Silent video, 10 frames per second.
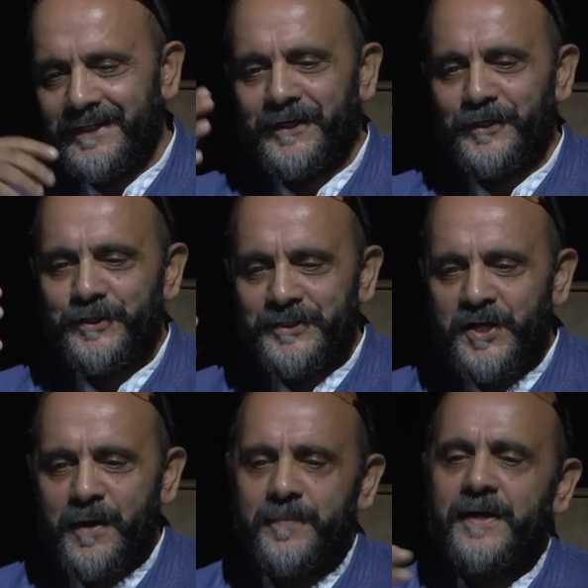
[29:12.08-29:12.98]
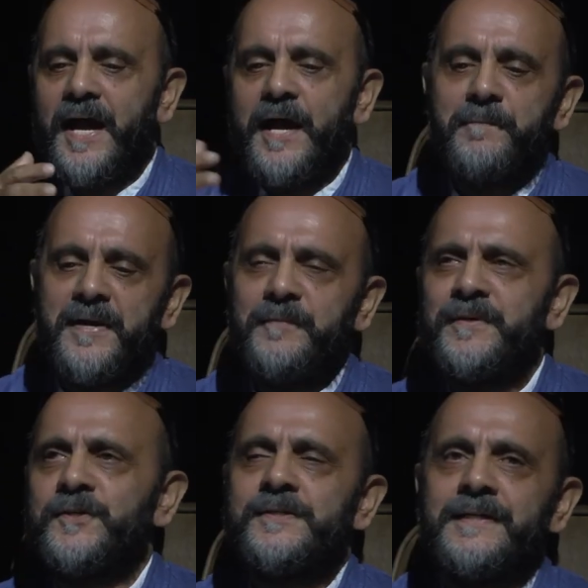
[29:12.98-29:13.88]
and chamber I made
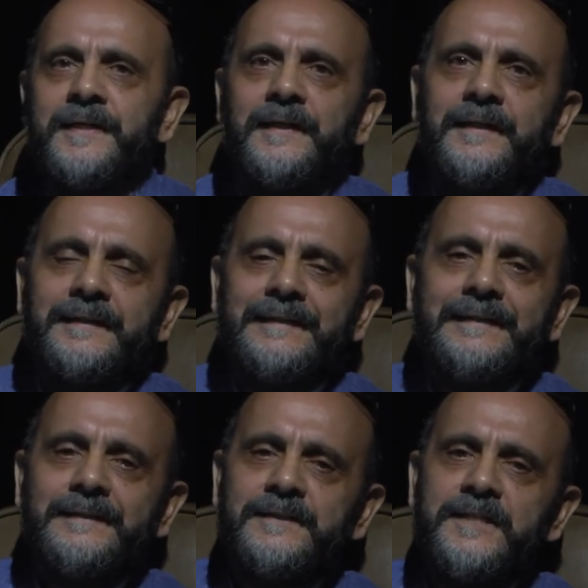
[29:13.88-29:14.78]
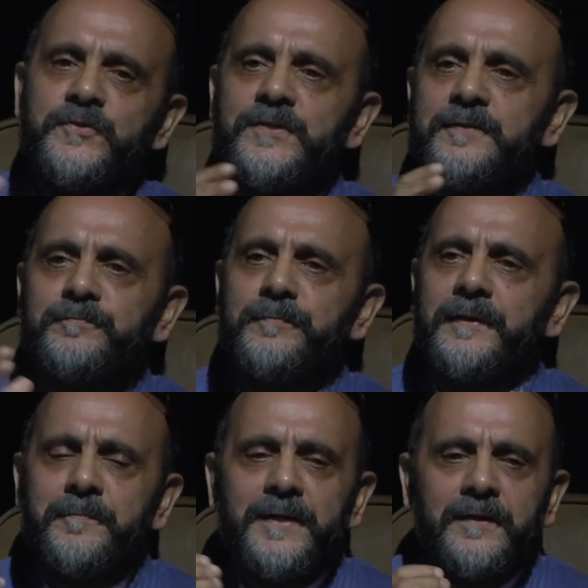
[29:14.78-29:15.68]
because these news
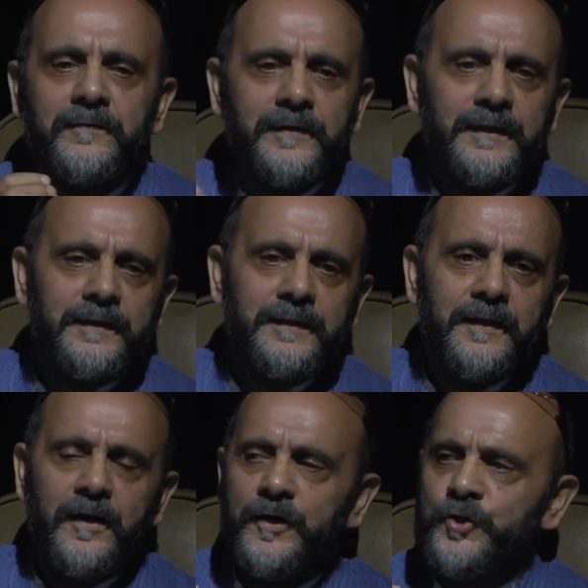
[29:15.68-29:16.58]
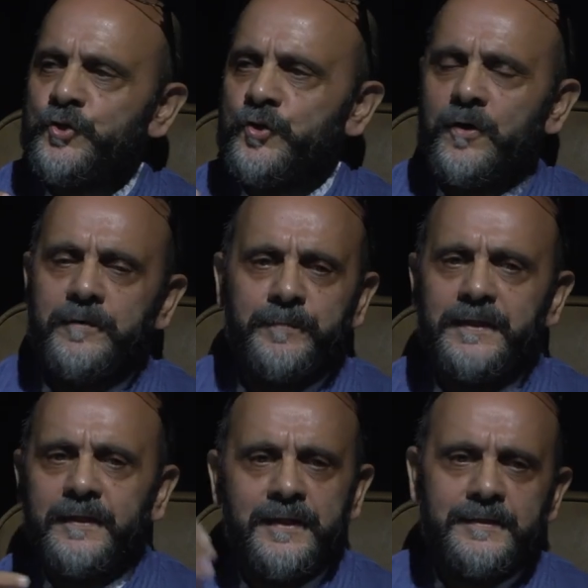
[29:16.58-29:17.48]
remain very uh, short
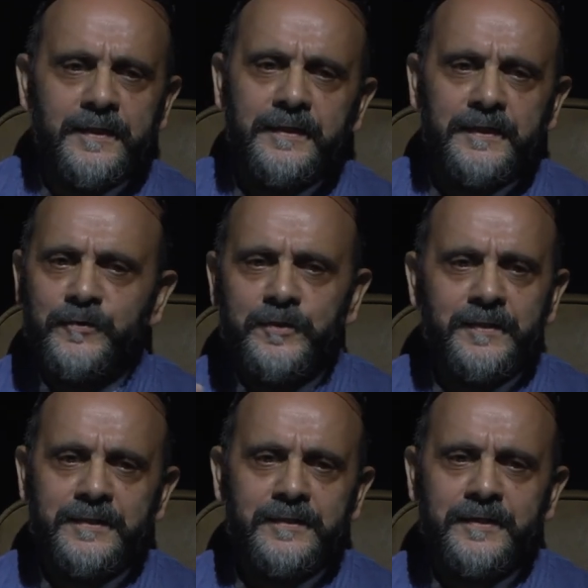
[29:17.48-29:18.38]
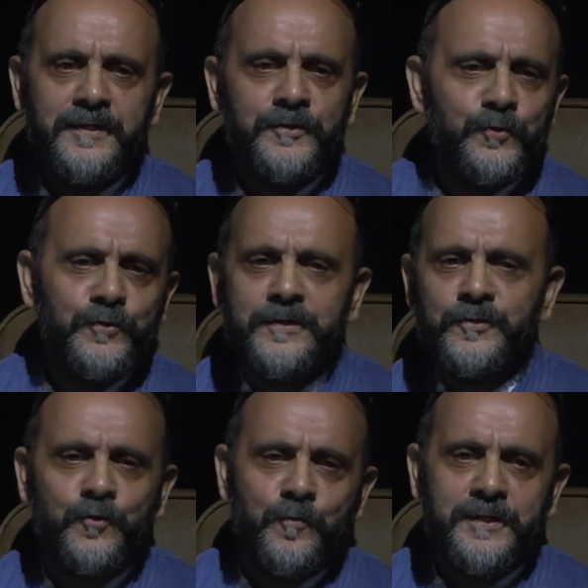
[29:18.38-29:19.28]
period as any news because India is huge,
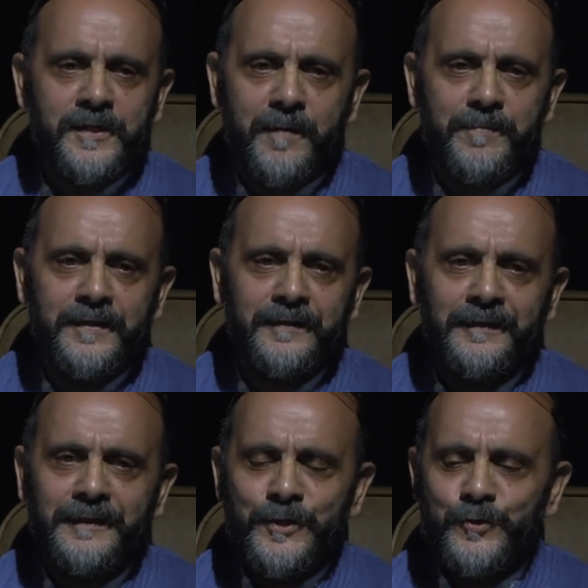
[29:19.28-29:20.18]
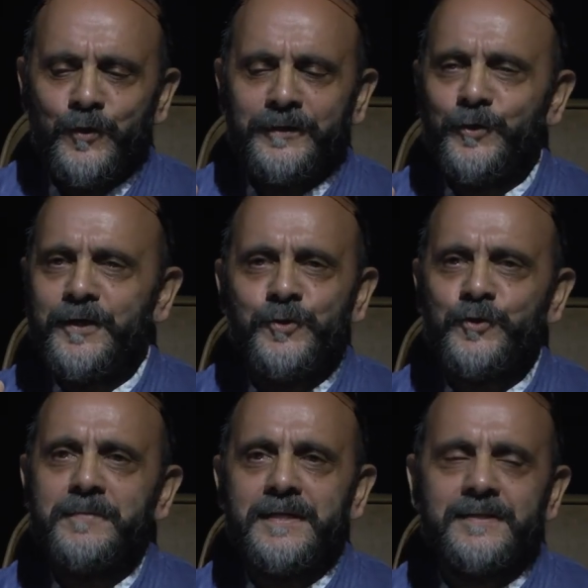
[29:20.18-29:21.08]
there's so much happening. So I thought I should make